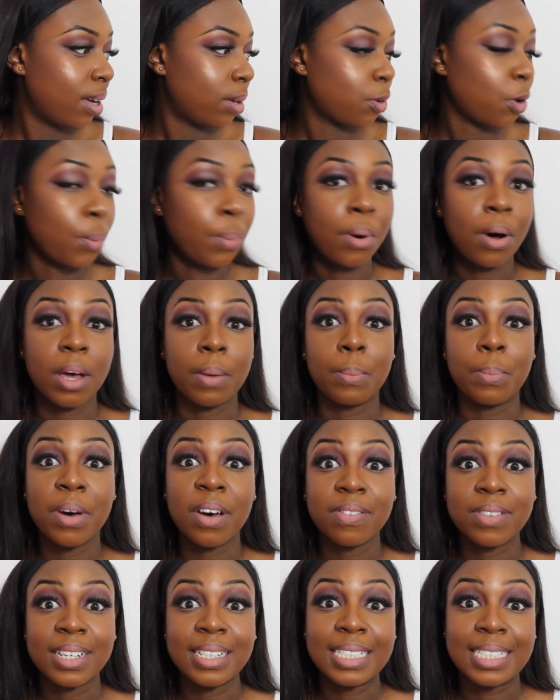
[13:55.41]
Not party,
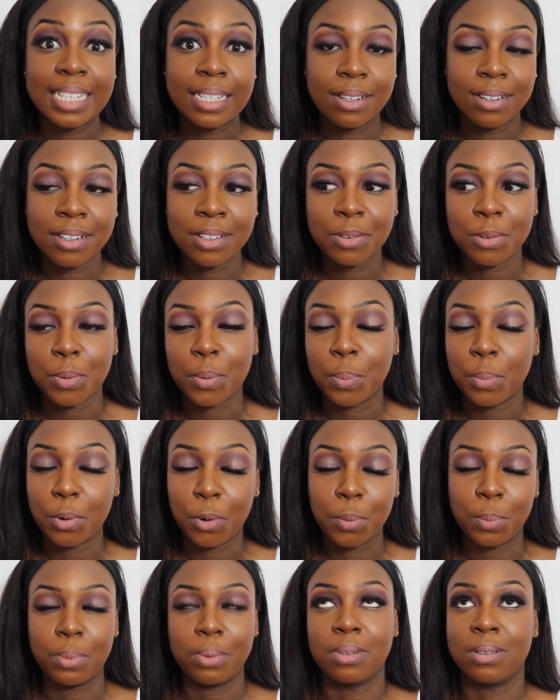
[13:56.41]
birthday dinner.
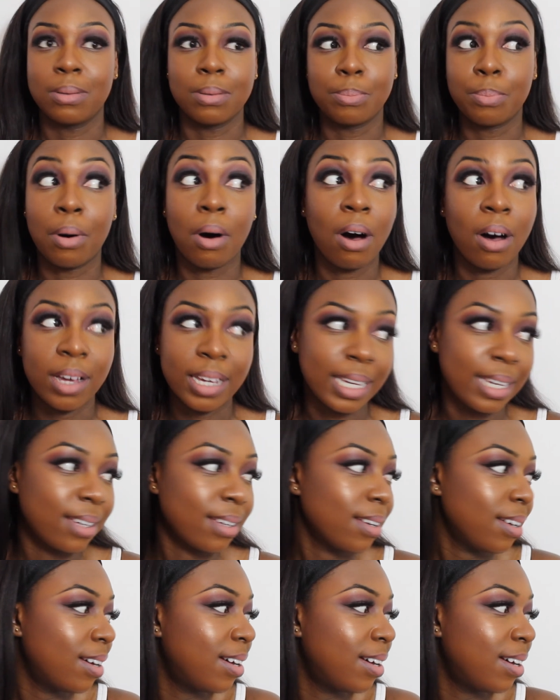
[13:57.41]
Party.